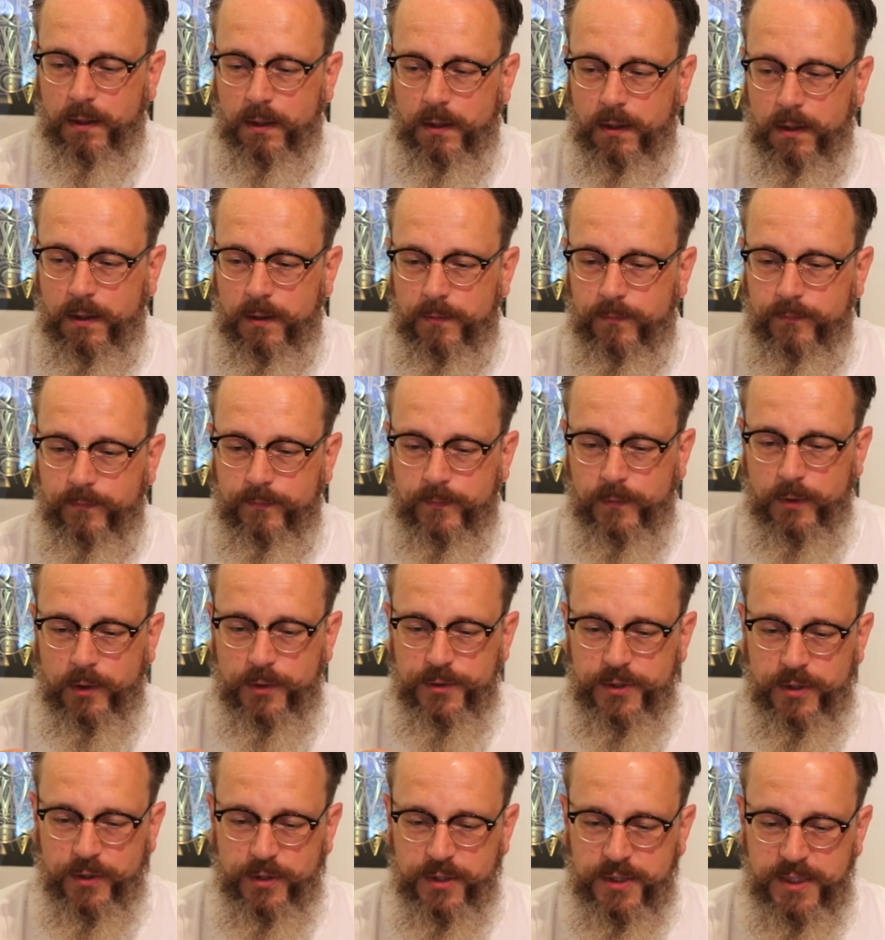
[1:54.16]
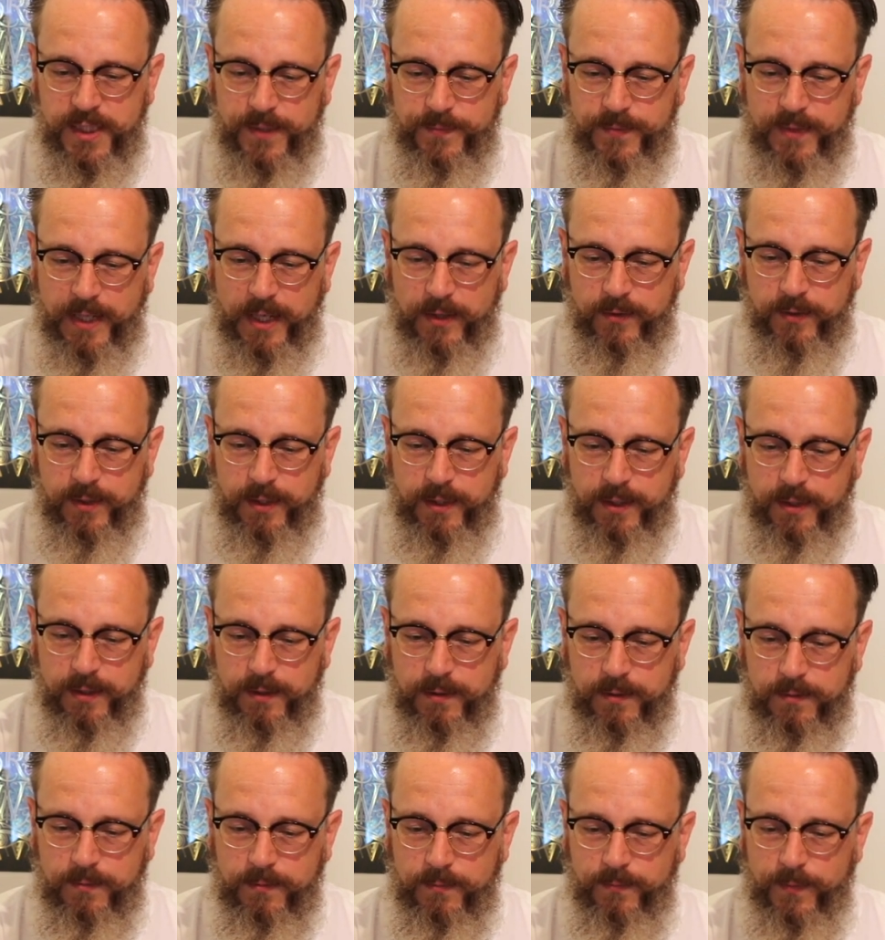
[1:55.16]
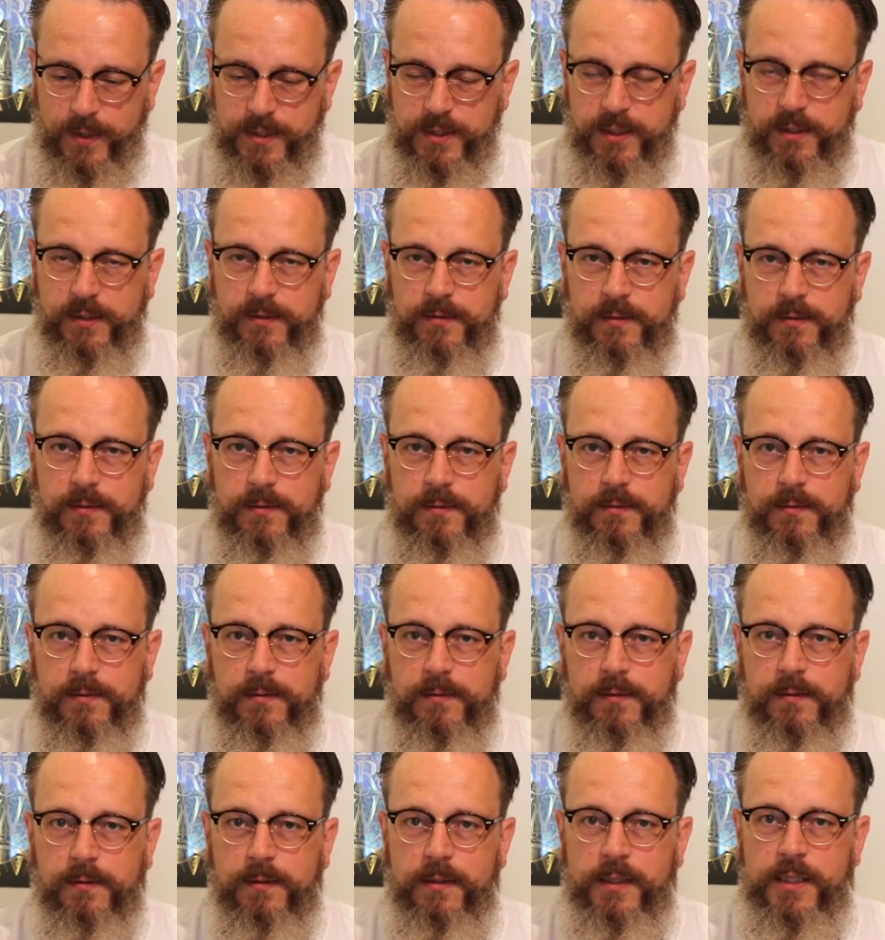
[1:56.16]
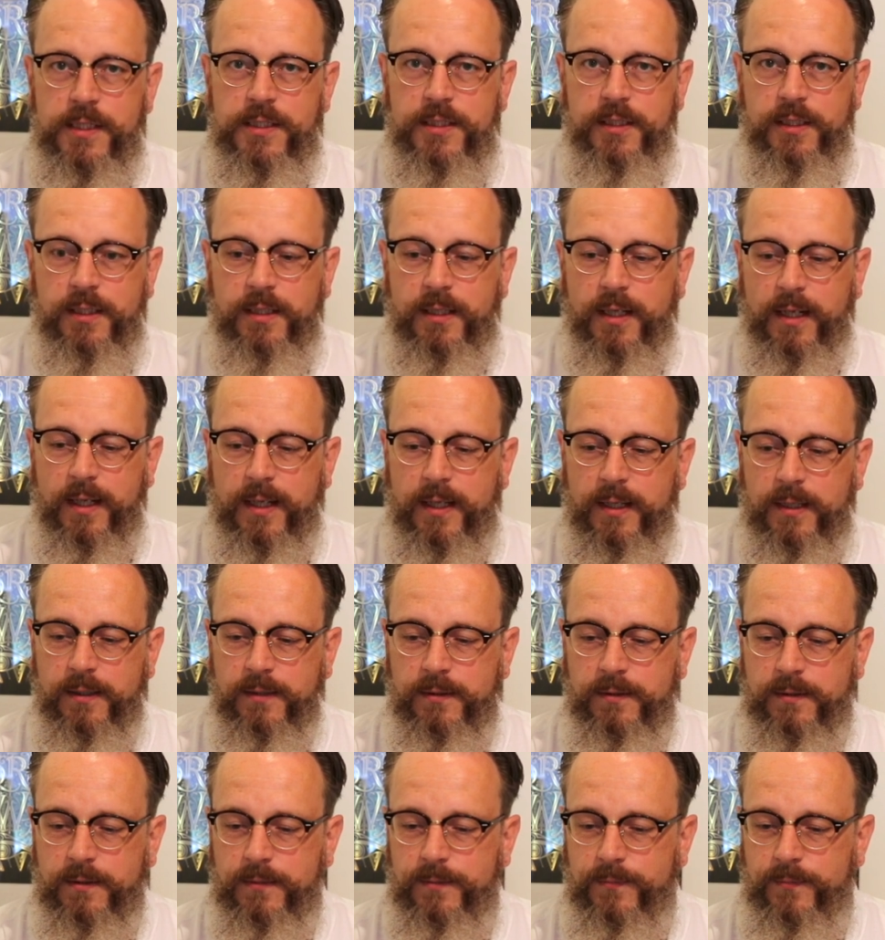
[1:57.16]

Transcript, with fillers: Um, also the step down here makes it easy in the hand.